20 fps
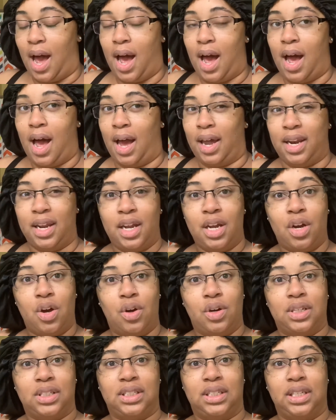I didn't go
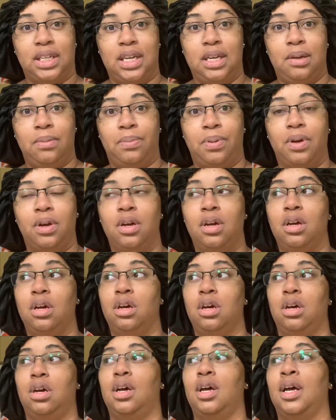to sleep
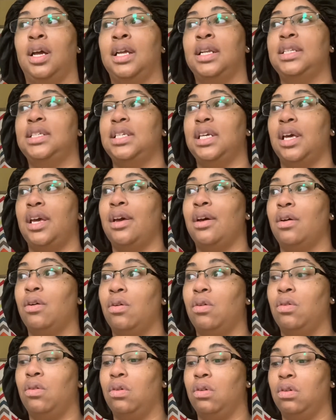
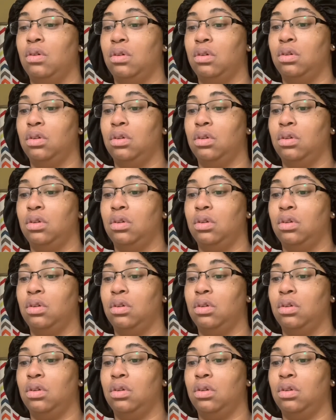until